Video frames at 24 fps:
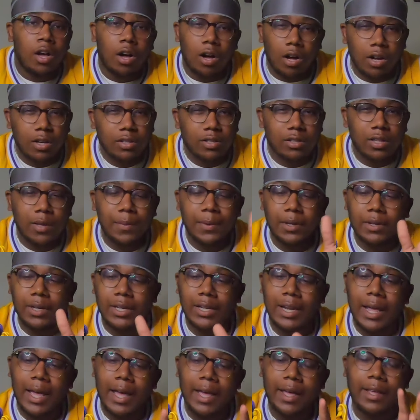Also, let me go ahead
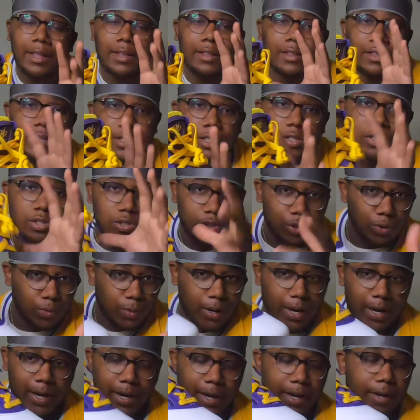and add this shoe
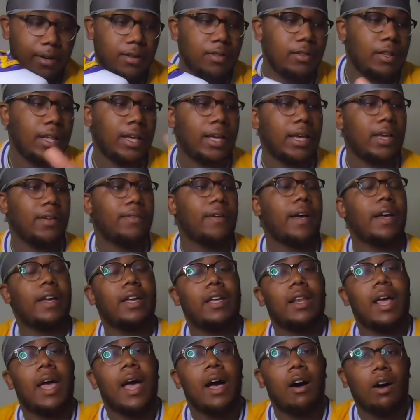right here. Like, if I
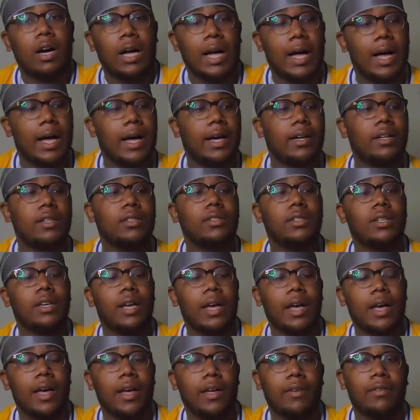could honestly
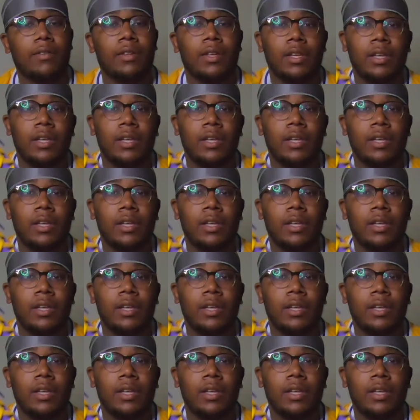have